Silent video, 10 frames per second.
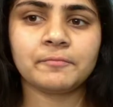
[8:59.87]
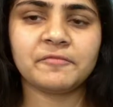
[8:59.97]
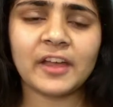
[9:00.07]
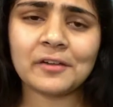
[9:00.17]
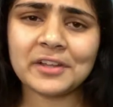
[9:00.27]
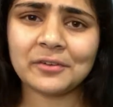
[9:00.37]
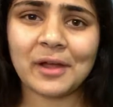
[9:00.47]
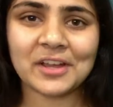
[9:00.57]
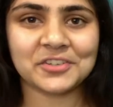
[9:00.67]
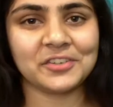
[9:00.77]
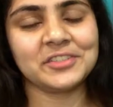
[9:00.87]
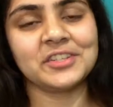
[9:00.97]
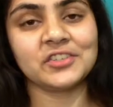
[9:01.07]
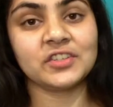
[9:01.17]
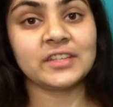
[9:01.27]
very irrational
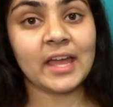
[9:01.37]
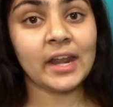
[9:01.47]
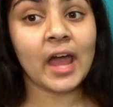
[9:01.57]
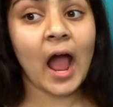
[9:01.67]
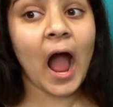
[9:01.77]
decisions, and